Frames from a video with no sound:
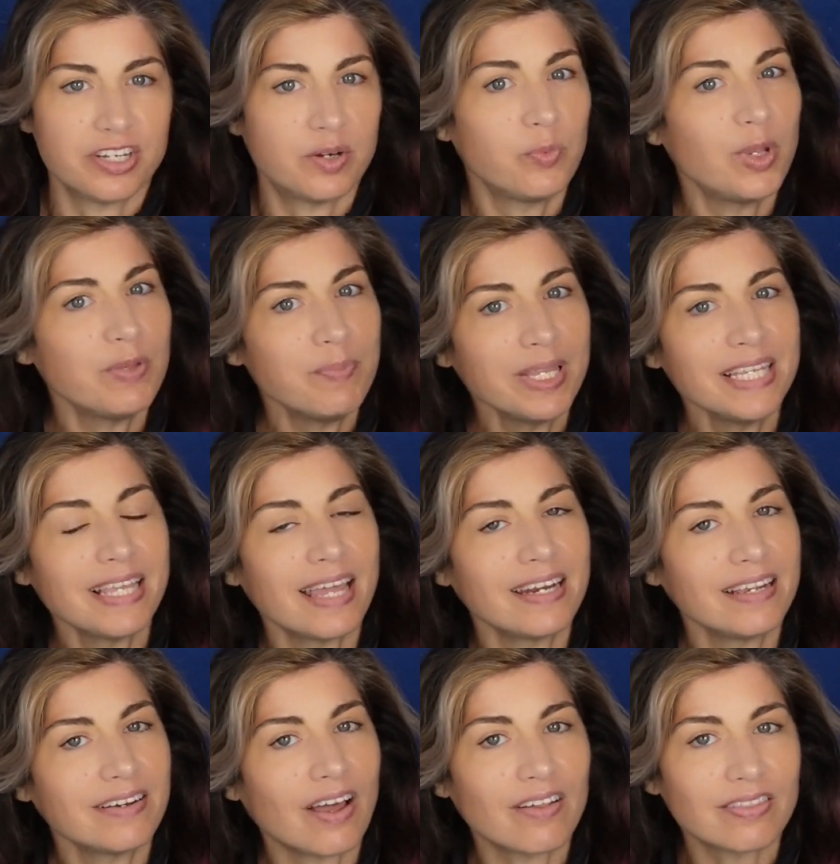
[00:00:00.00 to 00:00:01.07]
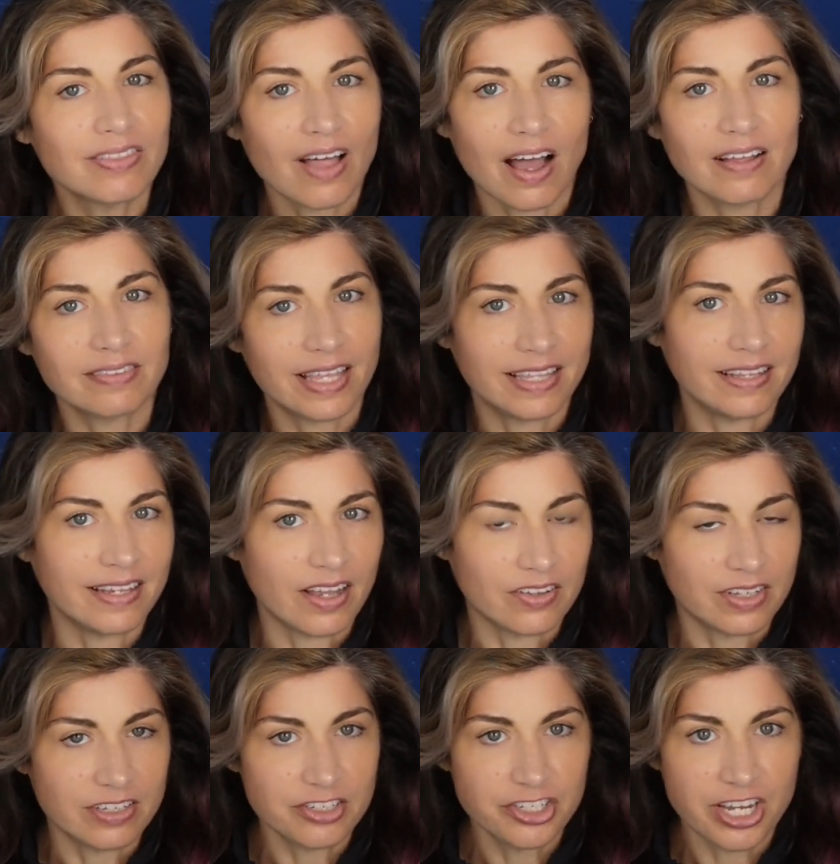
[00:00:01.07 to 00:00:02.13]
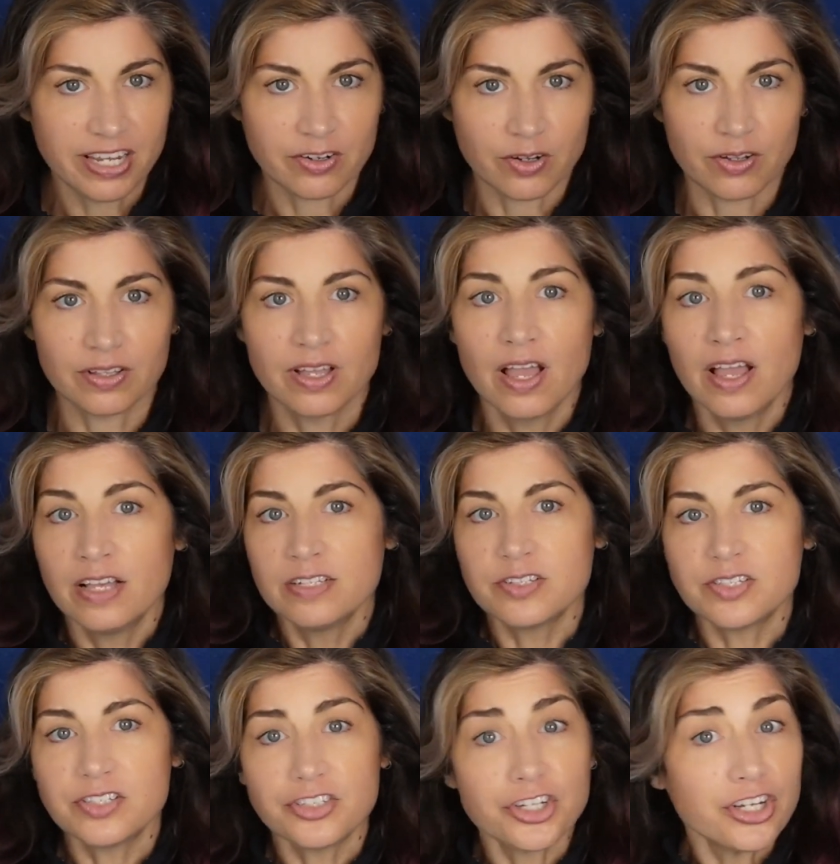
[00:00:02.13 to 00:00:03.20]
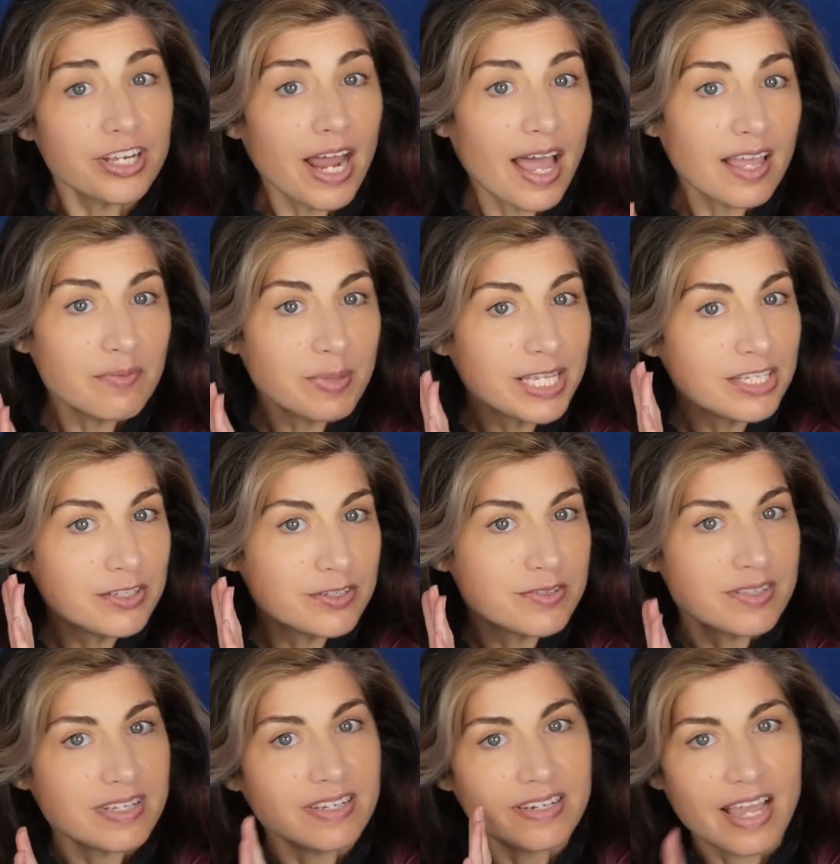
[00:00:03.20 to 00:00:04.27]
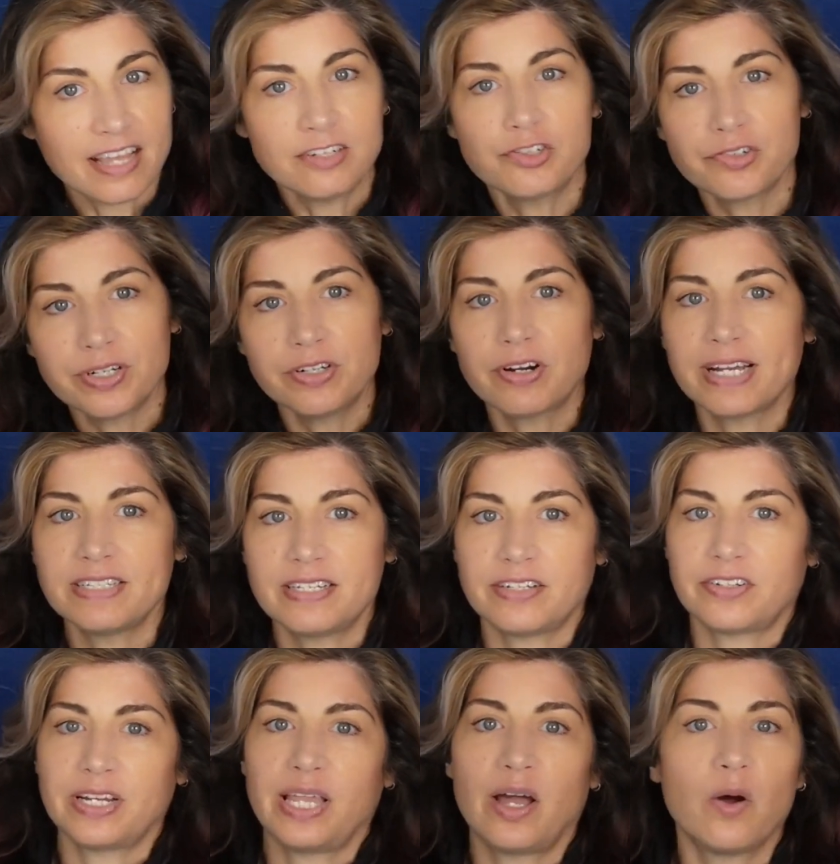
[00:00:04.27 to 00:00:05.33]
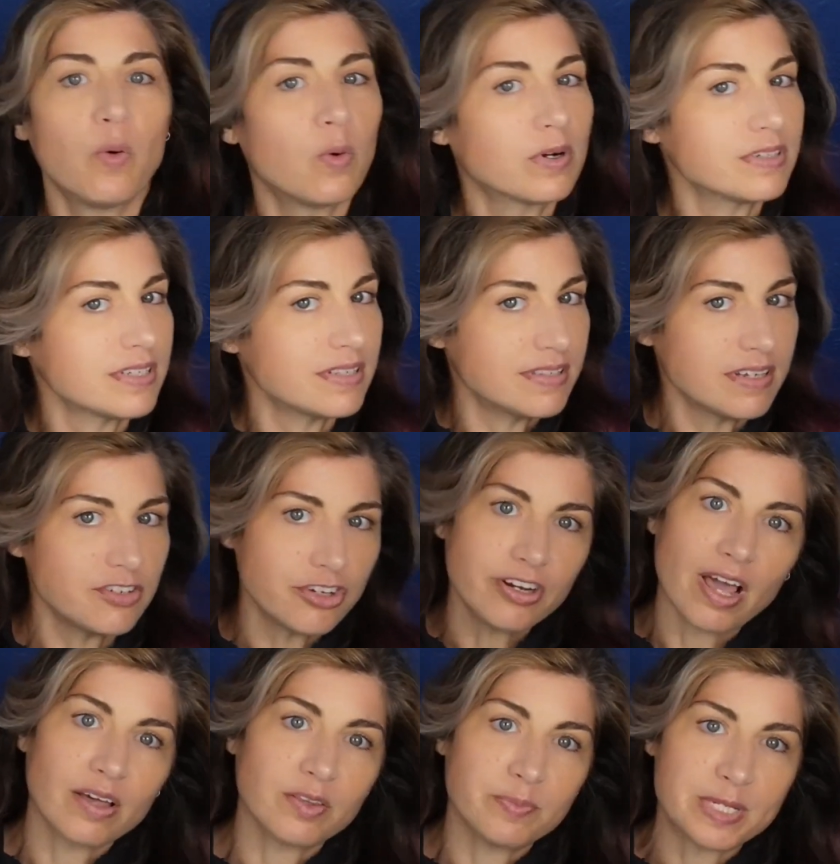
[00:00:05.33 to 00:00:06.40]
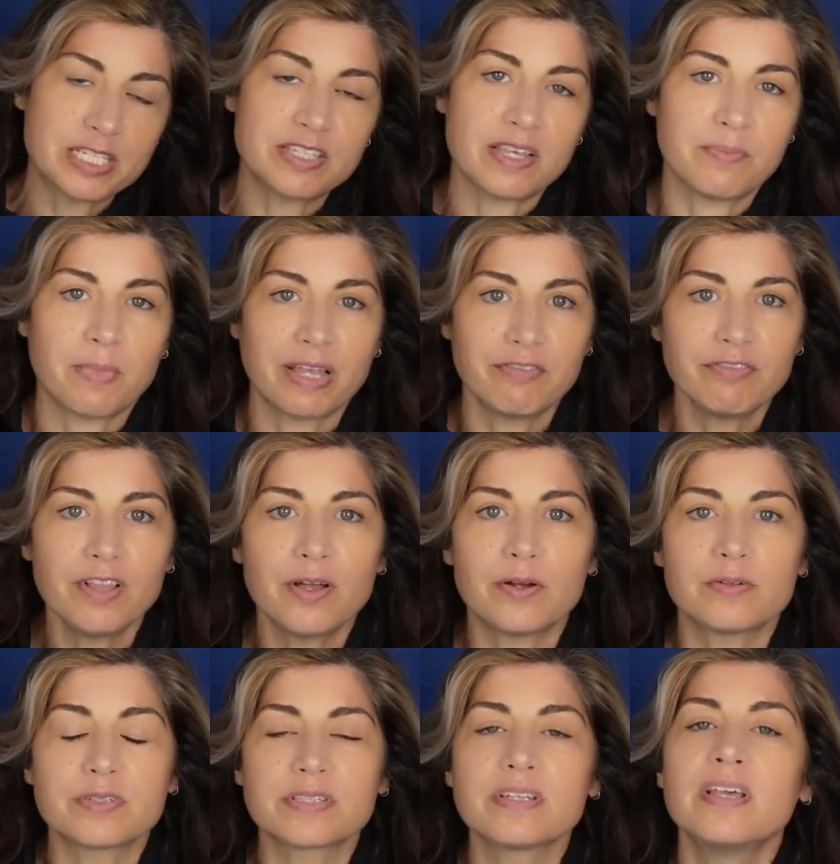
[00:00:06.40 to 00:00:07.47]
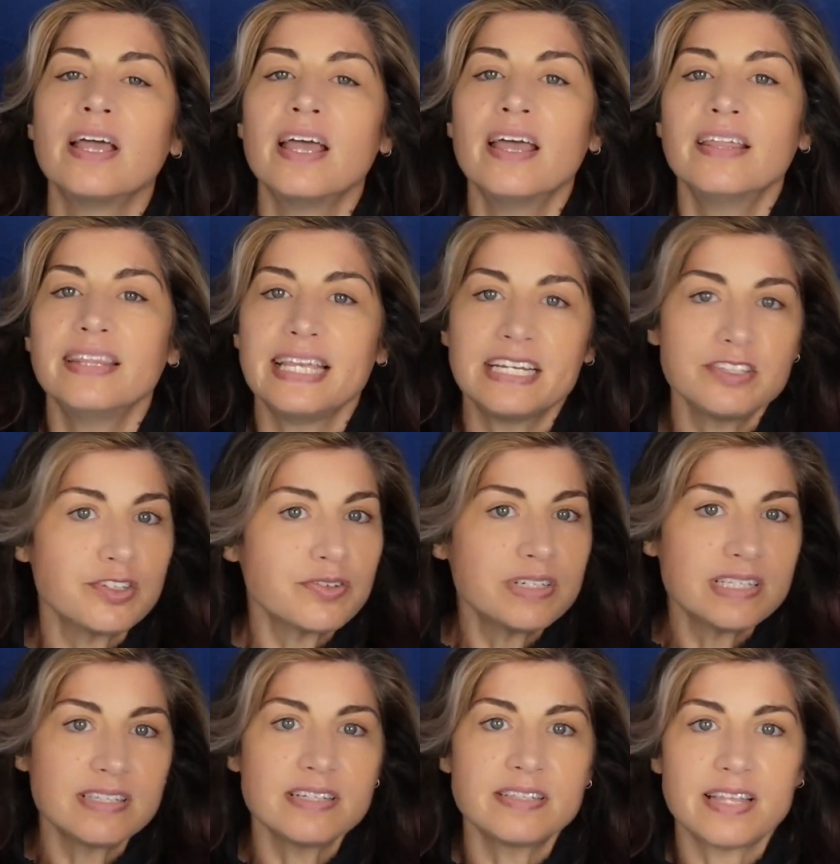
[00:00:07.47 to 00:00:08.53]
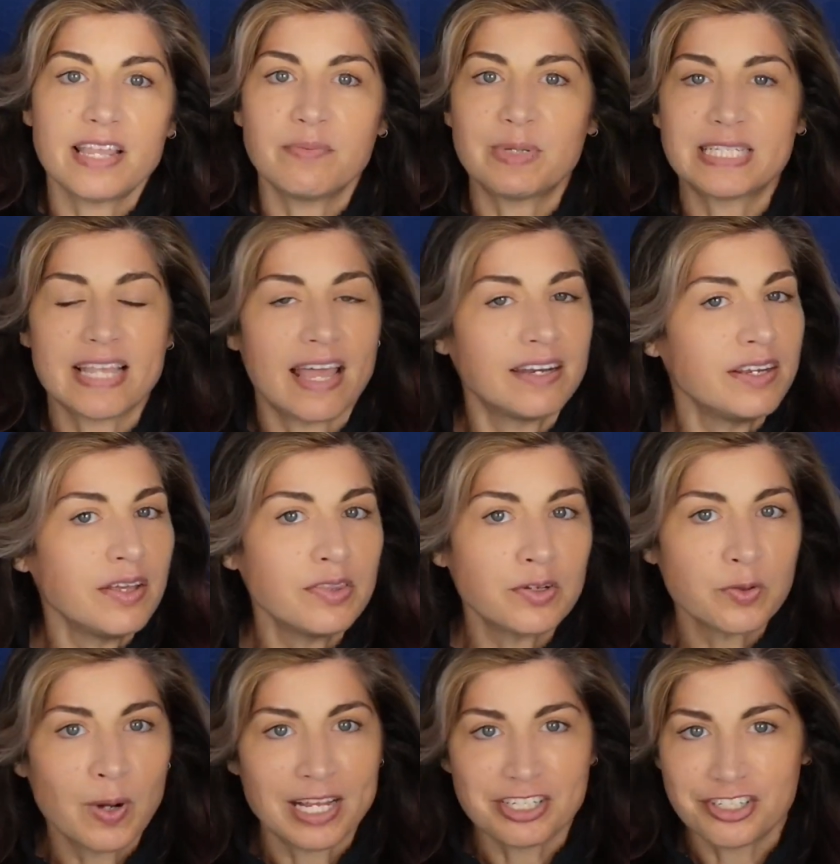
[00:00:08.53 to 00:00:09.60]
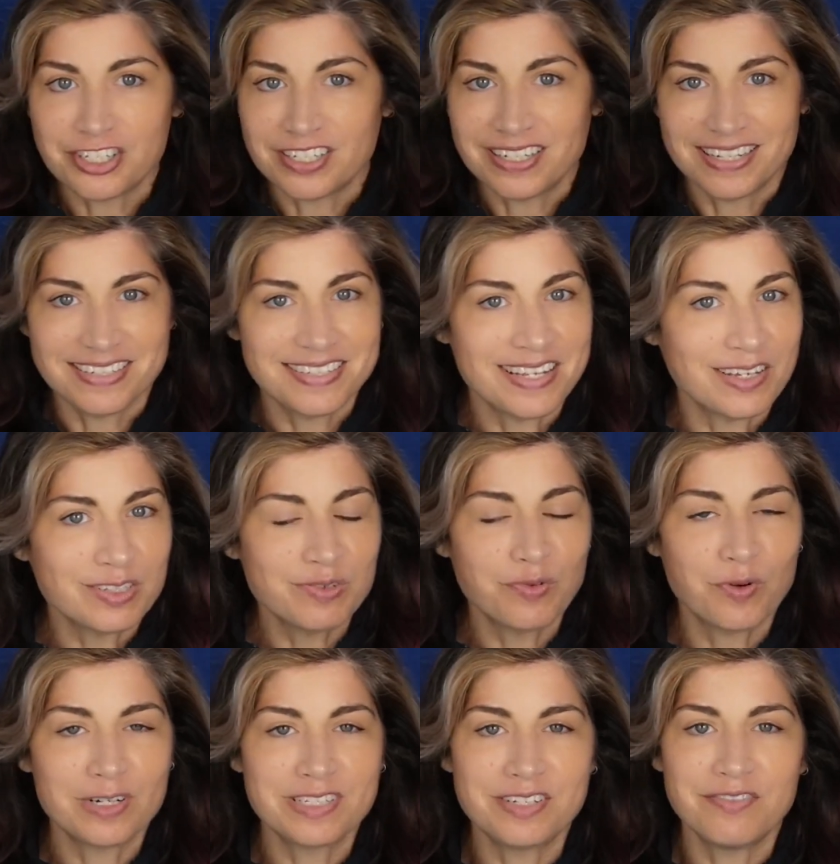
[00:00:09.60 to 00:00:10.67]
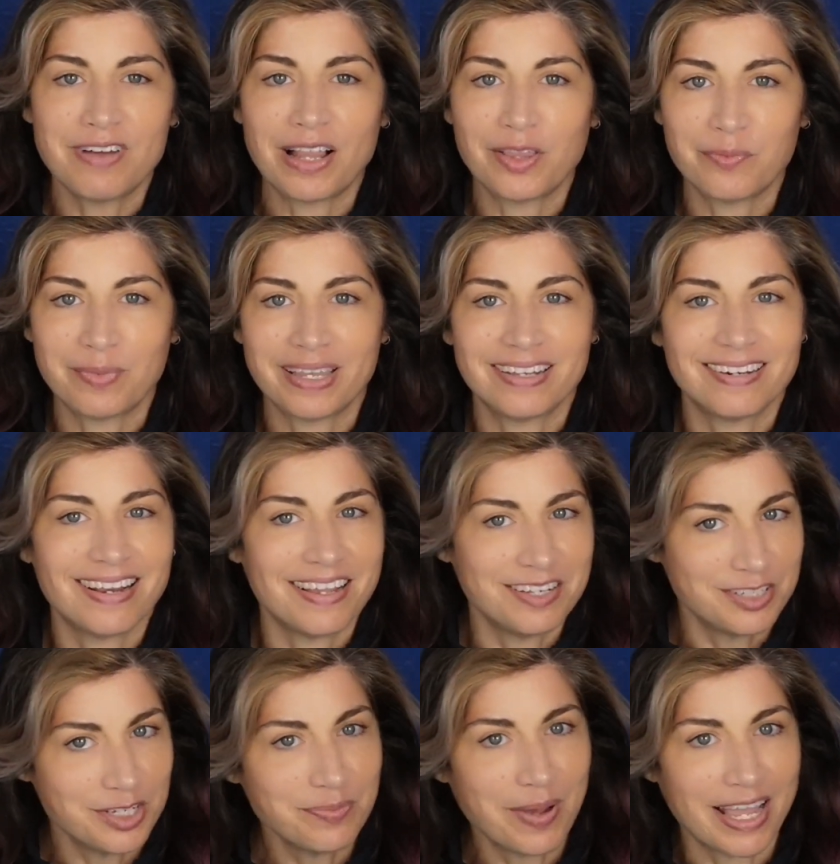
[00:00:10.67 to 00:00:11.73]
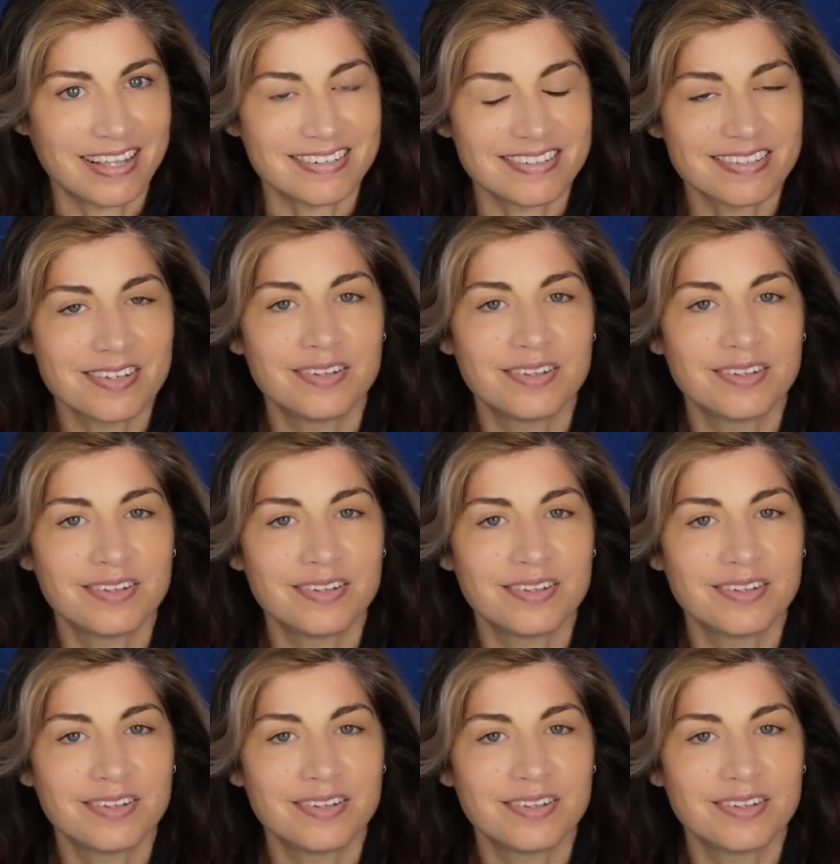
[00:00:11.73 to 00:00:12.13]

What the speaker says: we've been getting a lot lately on this channel. Should I be using entry criteria or decision elements in my flows? The answer is the same as any other question in Salesforce development: it depends.